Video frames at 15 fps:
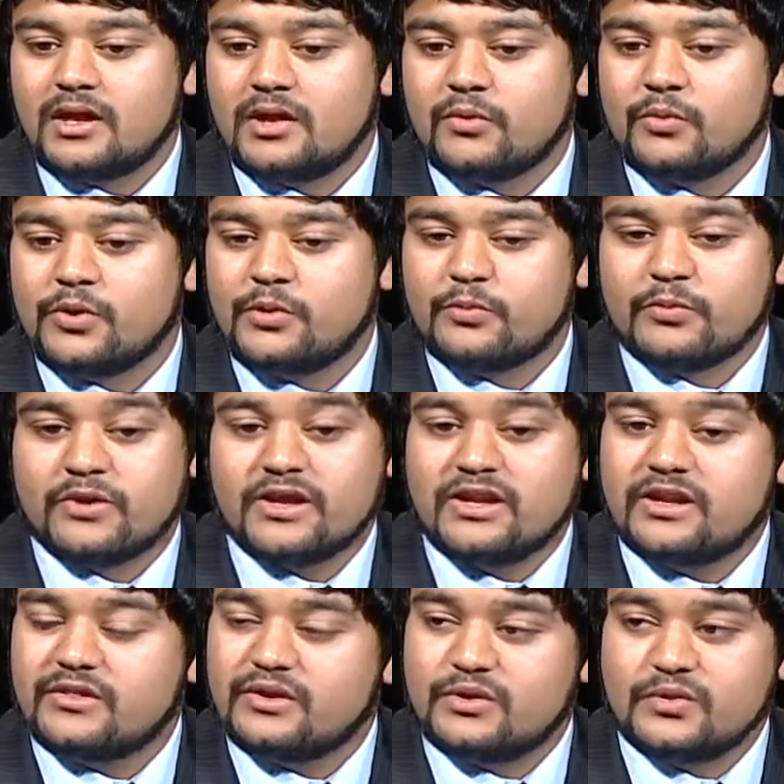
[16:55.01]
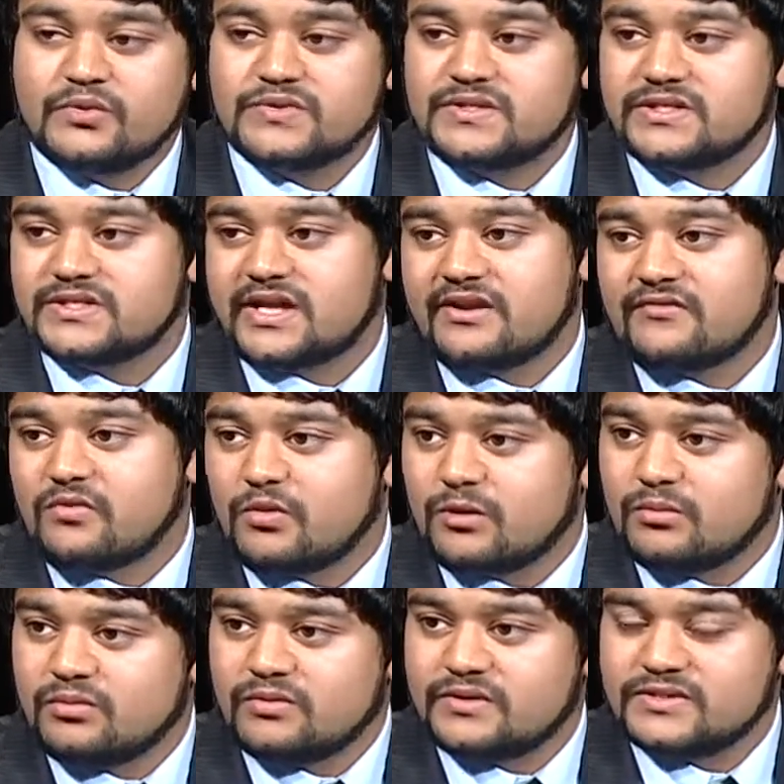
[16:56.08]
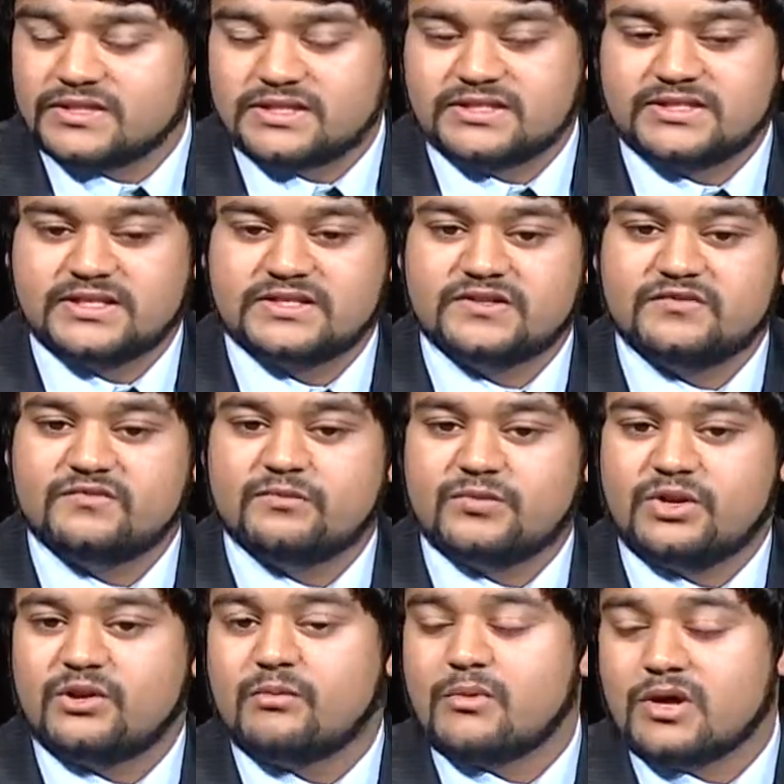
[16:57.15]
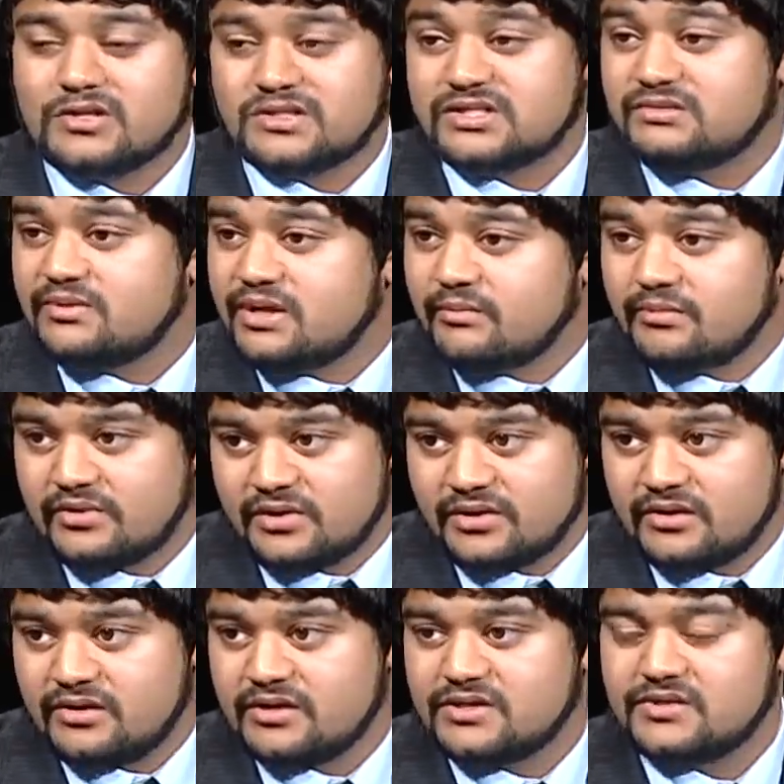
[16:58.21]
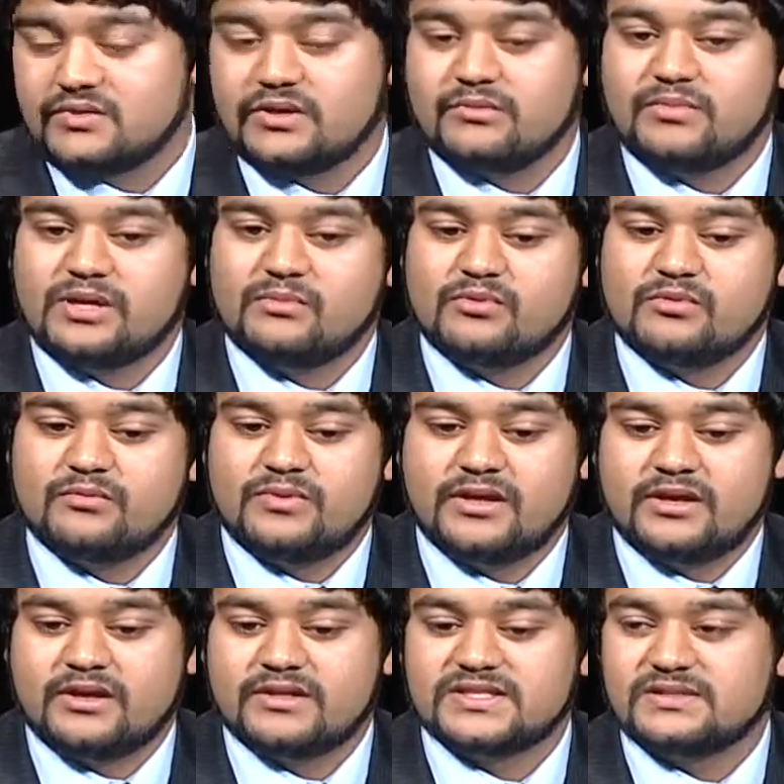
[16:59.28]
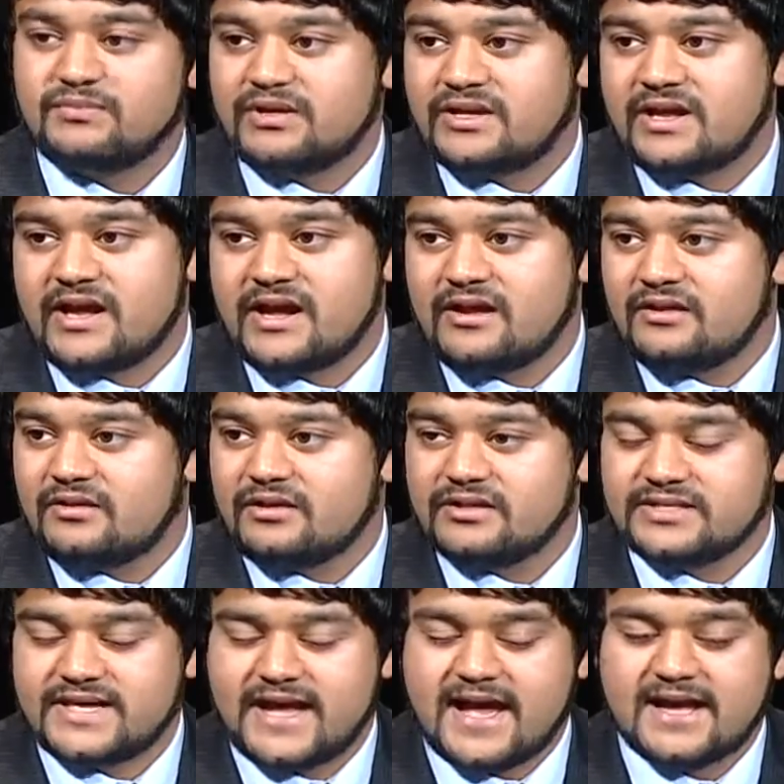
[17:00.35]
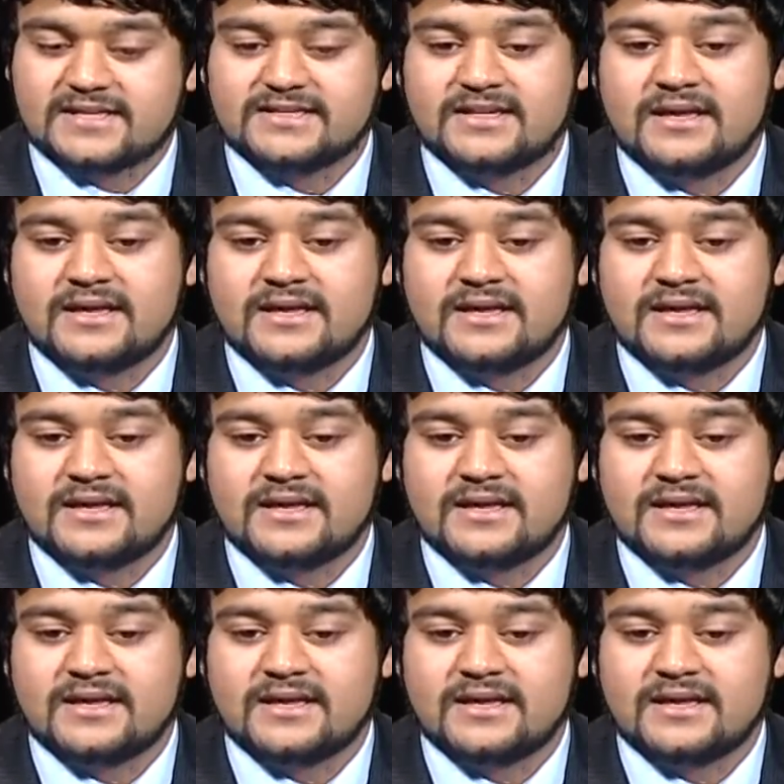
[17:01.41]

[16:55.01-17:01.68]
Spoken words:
We read in the news these kind of horrible instances of, you know, mosques being burned or people being spit at or attacked.